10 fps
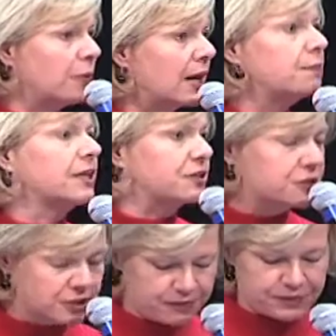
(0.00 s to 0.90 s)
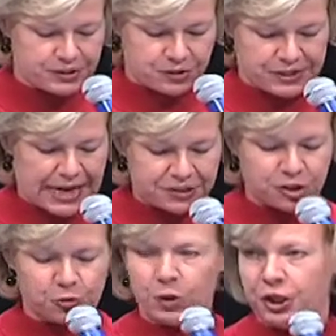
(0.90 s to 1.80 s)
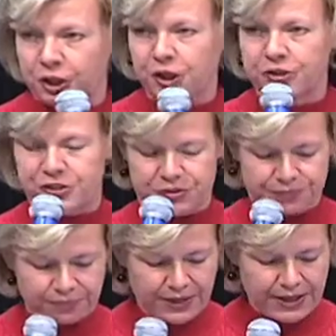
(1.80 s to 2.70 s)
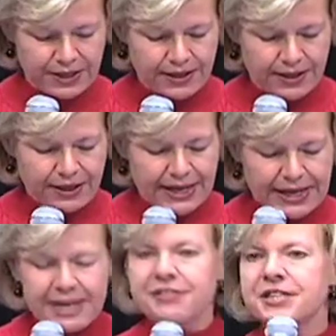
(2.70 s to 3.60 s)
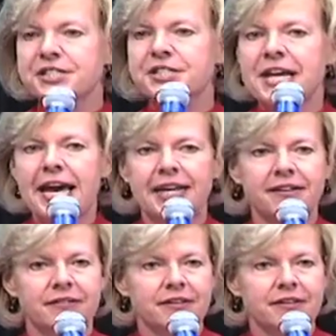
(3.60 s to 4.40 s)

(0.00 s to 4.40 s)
public service sector workers, in the state